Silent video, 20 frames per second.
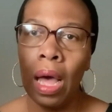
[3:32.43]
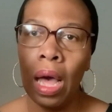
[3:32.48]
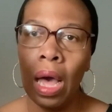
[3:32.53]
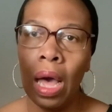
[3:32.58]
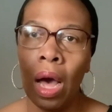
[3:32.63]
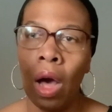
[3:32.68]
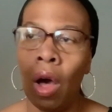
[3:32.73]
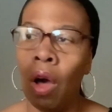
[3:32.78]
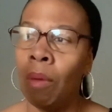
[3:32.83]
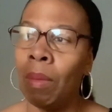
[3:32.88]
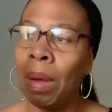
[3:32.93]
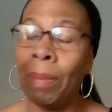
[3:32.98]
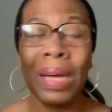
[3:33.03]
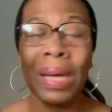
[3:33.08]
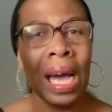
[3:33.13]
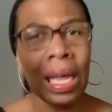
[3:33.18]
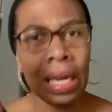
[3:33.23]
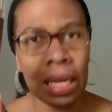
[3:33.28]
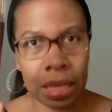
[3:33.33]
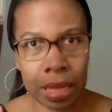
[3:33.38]
Um, I'm
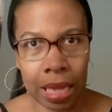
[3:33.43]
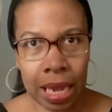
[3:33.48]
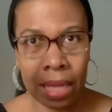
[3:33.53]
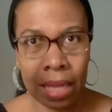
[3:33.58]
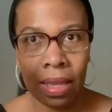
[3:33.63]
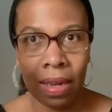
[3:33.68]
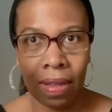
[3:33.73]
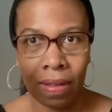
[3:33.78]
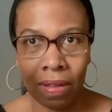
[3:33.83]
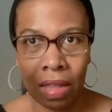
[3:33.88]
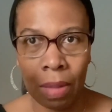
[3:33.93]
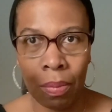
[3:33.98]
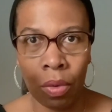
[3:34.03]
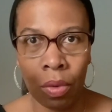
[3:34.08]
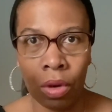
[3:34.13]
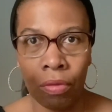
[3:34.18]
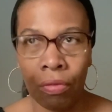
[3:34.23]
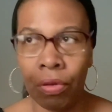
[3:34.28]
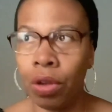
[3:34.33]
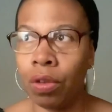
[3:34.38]
kind of glad that I slept on
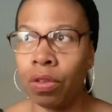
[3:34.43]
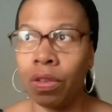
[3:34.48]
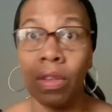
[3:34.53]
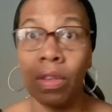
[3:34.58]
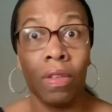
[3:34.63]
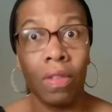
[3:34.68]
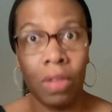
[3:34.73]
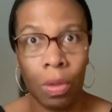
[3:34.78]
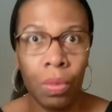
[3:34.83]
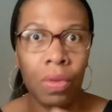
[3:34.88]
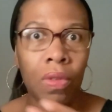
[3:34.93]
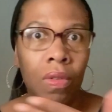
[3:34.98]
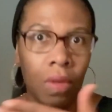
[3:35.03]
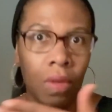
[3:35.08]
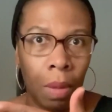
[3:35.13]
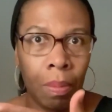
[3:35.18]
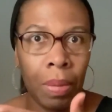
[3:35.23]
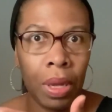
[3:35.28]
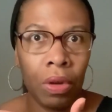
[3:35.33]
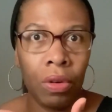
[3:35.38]
the fragrance because it was
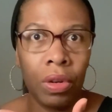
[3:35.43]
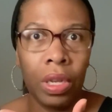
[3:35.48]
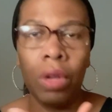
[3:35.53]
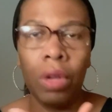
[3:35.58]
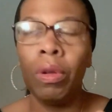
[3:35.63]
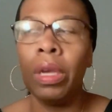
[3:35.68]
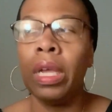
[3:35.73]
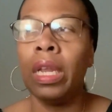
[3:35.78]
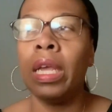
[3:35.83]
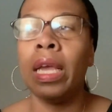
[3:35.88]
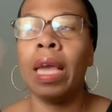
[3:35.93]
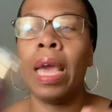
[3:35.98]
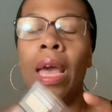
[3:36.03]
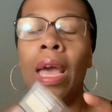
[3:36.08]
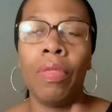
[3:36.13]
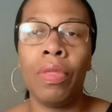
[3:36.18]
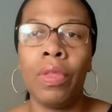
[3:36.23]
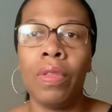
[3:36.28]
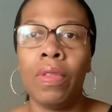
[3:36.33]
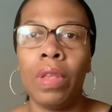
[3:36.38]
a better deal getting it
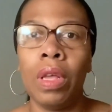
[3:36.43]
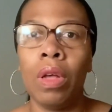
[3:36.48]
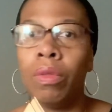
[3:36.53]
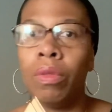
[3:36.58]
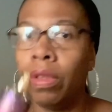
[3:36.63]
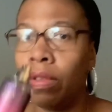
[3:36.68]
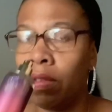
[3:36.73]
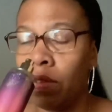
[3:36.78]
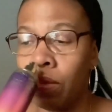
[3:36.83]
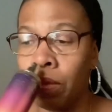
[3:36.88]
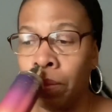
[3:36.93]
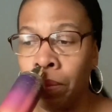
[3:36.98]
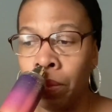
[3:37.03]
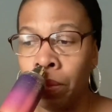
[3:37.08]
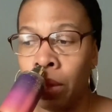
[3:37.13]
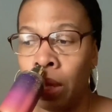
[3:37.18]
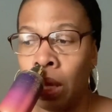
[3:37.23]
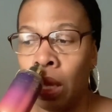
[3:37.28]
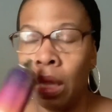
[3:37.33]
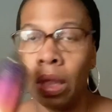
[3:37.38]
at the sale. This is
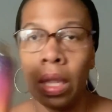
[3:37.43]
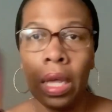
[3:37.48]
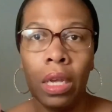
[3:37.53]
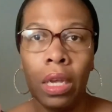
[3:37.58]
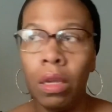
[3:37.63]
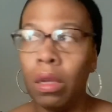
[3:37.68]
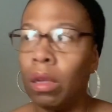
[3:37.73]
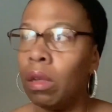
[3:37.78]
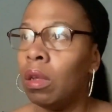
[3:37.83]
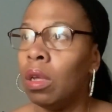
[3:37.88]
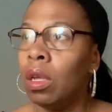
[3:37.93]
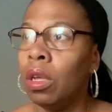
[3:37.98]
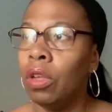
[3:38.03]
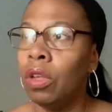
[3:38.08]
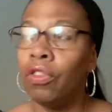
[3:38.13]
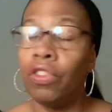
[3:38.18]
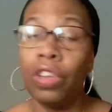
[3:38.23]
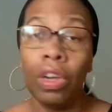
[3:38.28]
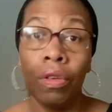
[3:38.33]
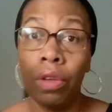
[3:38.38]
like
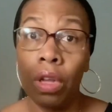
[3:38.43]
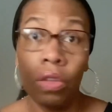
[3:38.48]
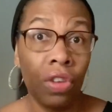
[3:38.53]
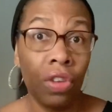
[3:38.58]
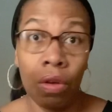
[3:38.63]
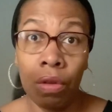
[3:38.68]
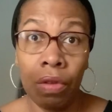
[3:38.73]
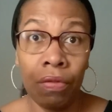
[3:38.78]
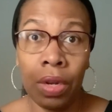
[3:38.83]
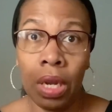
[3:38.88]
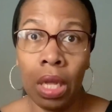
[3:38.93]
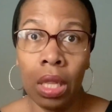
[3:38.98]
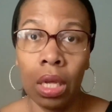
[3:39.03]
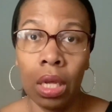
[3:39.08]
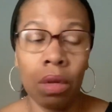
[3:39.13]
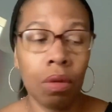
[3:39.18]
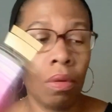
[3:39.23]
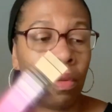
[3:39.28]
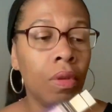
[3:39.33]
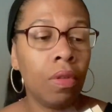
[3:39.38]
cherry, a cherry
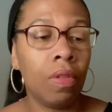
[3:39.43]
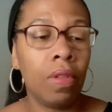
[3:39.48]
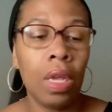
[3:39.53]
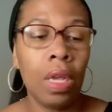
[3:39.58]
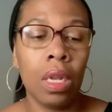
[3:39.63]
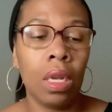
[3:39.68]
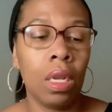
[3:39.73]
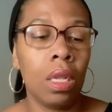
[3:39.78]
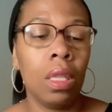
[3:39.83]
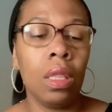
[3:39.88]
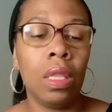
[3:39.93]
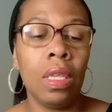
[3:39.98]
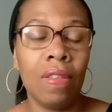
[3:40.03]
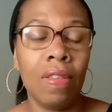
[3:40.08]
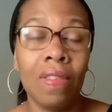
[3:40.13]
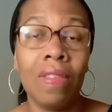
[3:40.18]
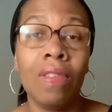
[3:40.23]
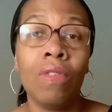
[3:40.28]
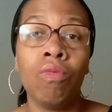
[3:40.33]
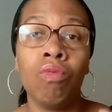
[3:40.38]
vanilla scent.
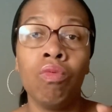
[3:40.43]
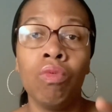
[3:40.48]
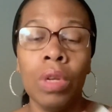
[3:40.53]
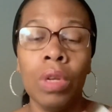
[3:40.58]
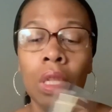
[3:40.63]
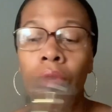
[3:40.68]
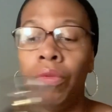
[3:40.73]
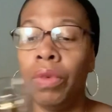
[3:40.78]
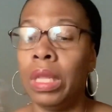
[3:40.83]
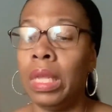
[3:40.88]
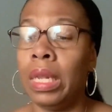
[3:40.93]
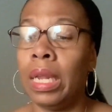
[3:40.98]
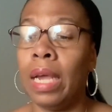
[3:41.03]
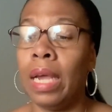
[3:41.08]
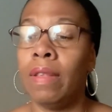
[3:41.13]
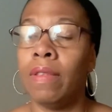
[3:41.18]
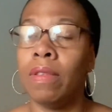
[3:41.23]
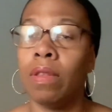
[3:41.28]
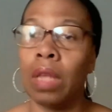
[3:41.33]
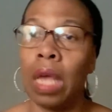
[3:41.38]
This is really, really
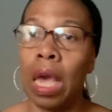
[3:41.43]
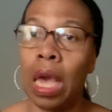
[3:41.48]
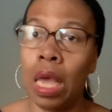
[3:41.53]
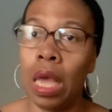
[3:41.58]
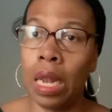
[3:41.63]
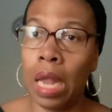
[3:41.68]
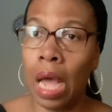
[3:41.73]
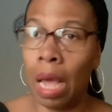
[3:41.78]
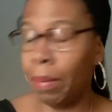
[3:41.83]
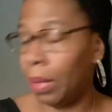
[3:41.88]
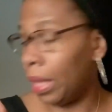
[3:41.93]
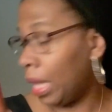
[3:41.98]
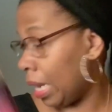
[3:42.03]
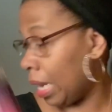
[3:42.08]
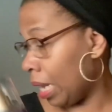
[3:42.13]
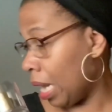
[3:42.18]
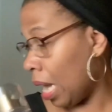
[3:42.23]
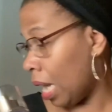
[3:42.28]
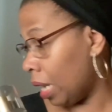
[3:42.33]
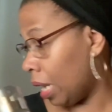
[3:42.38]
nice. And I'm glad I
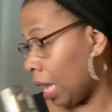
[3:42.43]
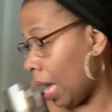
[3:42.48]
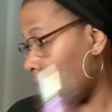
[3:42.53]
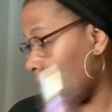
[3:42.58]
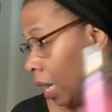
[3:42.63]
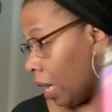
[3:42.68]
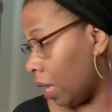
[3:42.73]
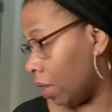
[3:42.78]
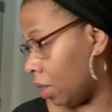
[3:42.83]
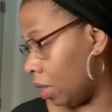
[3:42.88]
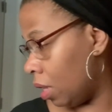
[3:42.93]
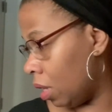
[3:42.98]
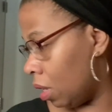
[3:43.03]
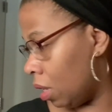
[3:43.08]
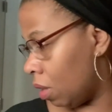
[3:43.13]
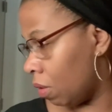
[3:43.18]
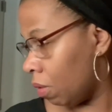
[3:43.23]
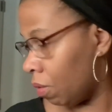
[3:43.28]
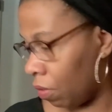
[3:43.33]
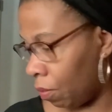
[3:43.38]
got it. I got
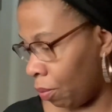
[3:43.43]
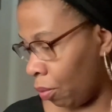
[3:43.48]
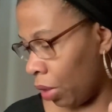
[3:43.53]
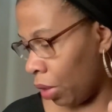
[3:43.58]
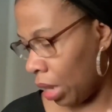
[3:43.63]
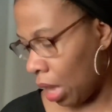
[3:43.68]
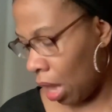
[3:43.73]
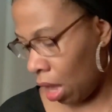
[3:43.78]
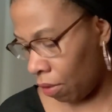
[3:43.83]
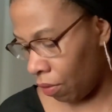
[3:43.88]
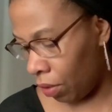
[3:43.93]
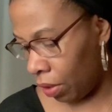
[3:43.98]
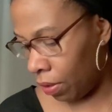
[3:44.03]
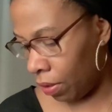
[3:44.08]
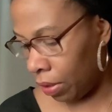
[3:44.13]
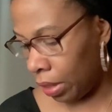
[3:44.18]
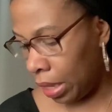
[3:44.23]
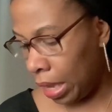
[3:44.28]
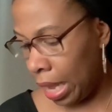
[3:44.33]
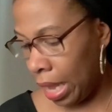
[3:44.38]
the spray,
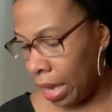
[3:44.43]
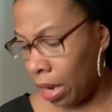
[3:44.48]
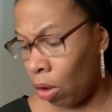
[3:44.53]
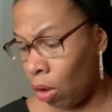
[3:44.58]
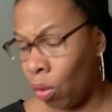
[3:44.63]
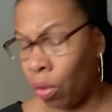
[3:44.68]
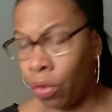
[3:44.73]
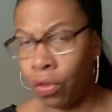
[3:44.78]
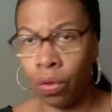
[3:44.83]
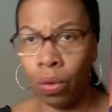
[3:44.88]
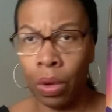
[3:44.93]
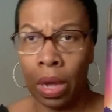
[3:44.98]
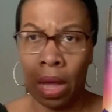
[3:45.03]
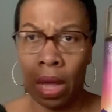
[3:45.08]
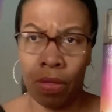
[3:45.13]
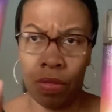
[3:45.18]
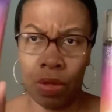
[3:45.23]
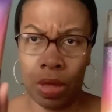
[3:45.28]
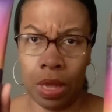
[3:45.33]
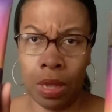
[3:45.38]
obviously, and I also
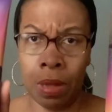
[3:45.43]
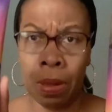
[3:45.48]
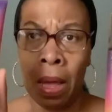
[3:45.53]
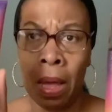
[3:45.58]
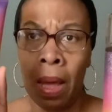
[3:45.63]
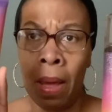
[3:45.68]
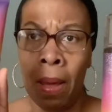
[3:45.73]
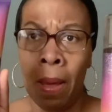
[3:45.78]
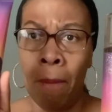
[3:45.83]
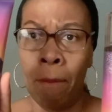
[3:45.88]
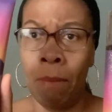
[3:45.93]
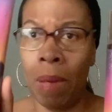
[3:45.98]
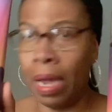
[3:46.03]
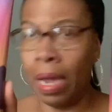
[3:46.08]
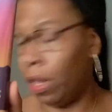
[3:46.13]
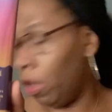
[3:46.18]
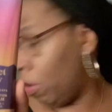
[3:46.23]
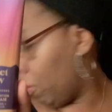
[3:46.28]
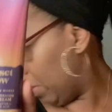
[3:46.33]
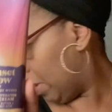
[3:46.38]
got the
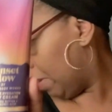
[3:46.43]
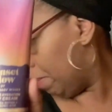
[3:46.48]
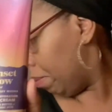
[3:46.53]
body cream.